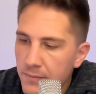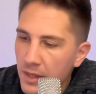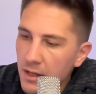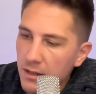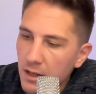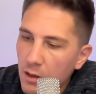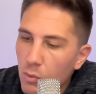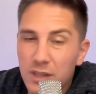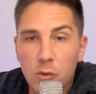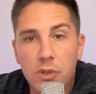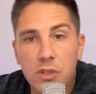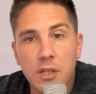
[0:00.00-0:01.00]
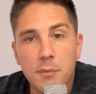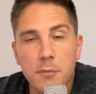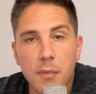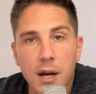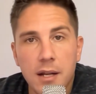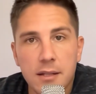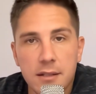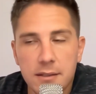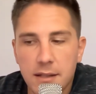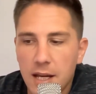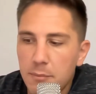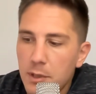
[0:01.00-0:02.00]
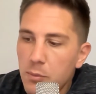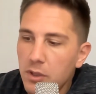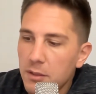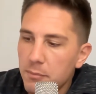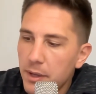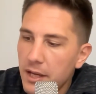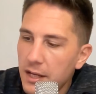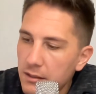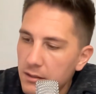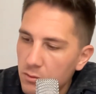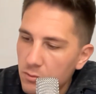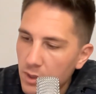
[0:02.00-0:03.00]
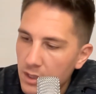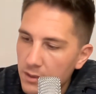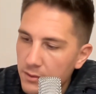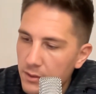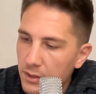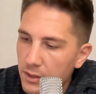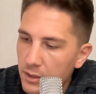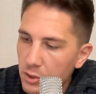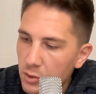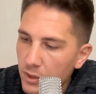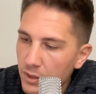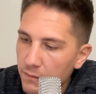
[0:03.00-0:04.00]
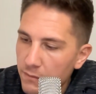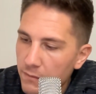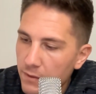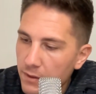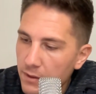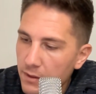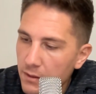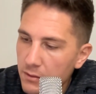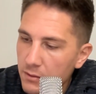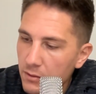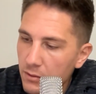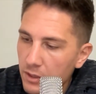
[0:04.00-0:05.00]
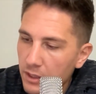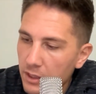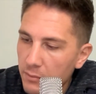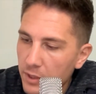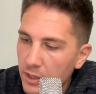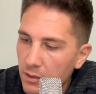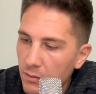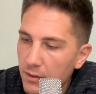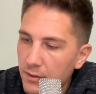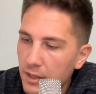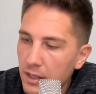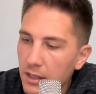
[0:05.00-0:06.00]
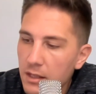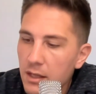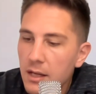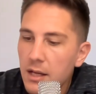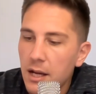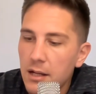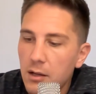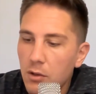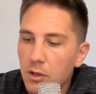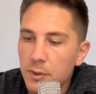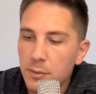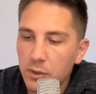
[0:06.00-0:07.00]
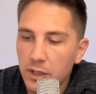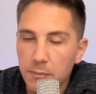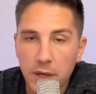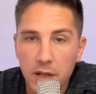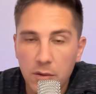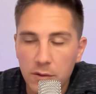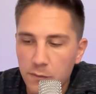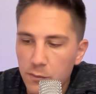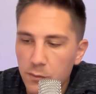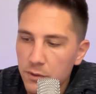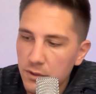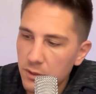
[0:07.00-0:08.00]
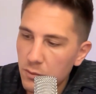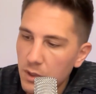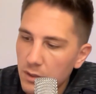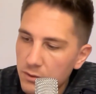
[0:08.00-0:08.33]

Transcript: Now, one thing we need to keep in mind is that people get paid around the 25th, so they get paid around there, and a lot of people get paid on the 1st as well.